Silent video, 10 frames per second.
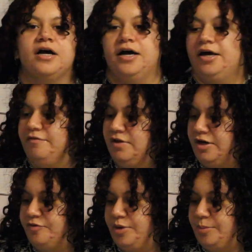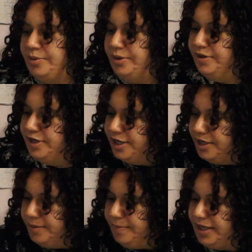I have a lot of paper
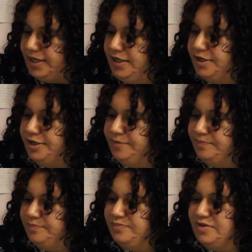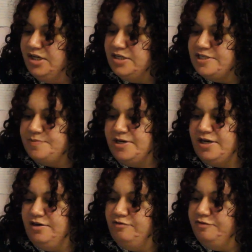back here.
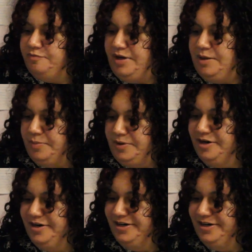speaking of paper,